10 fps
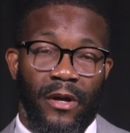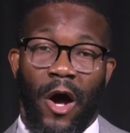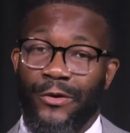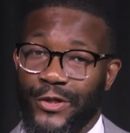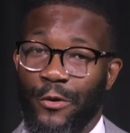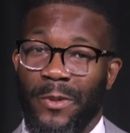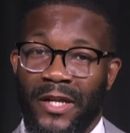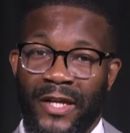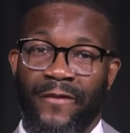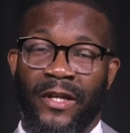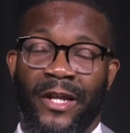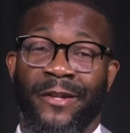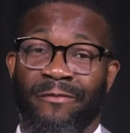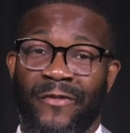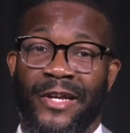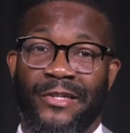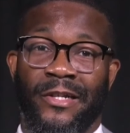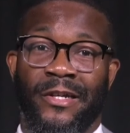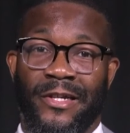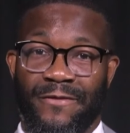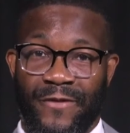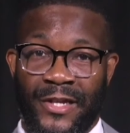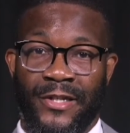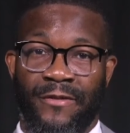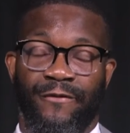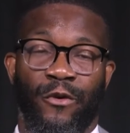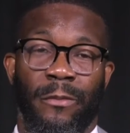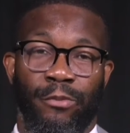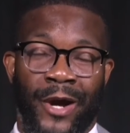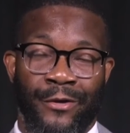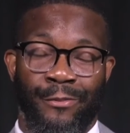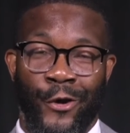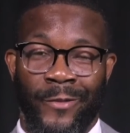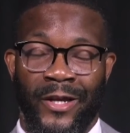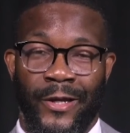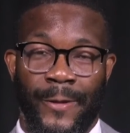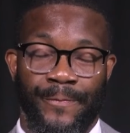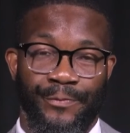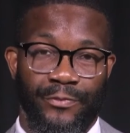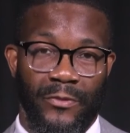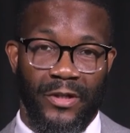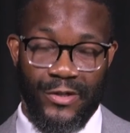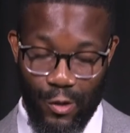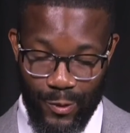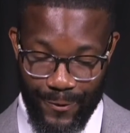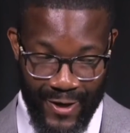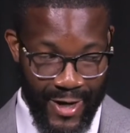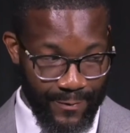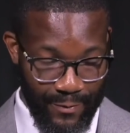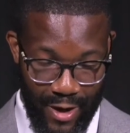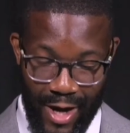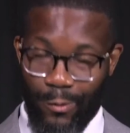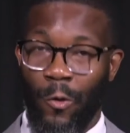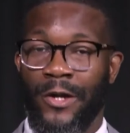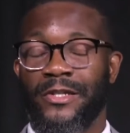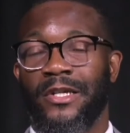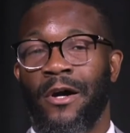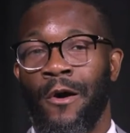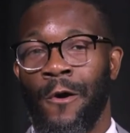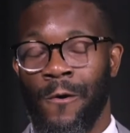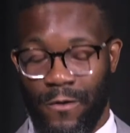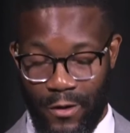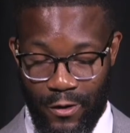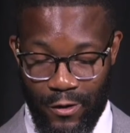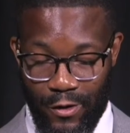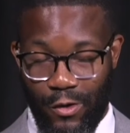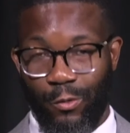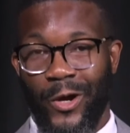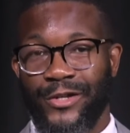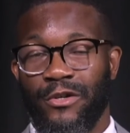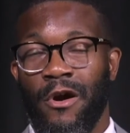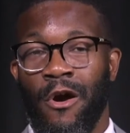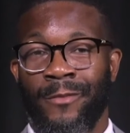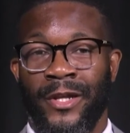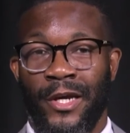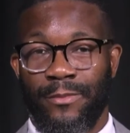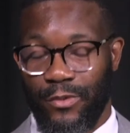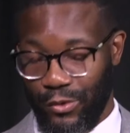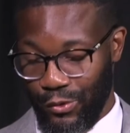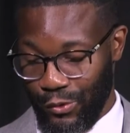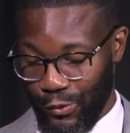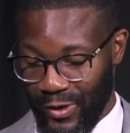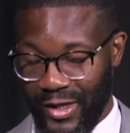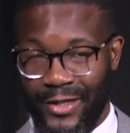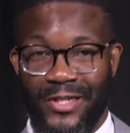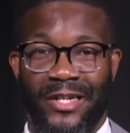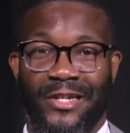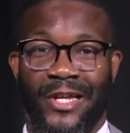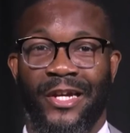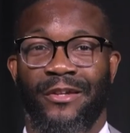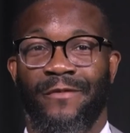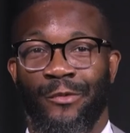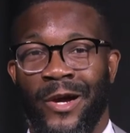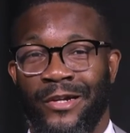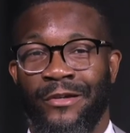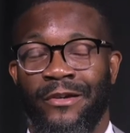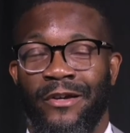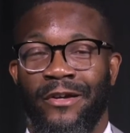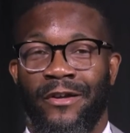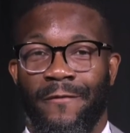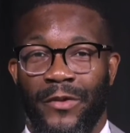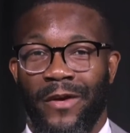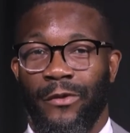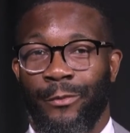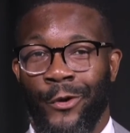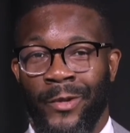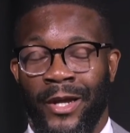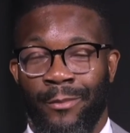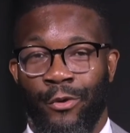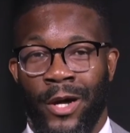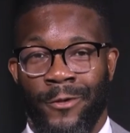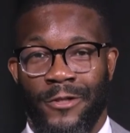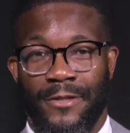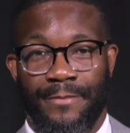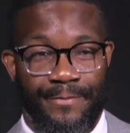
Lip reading: Also believing and investing in this vision for a brighter Birmingham. And so with that, I want to call Rachel Harmon up, who is the Executive Director of the Birmingham Promise.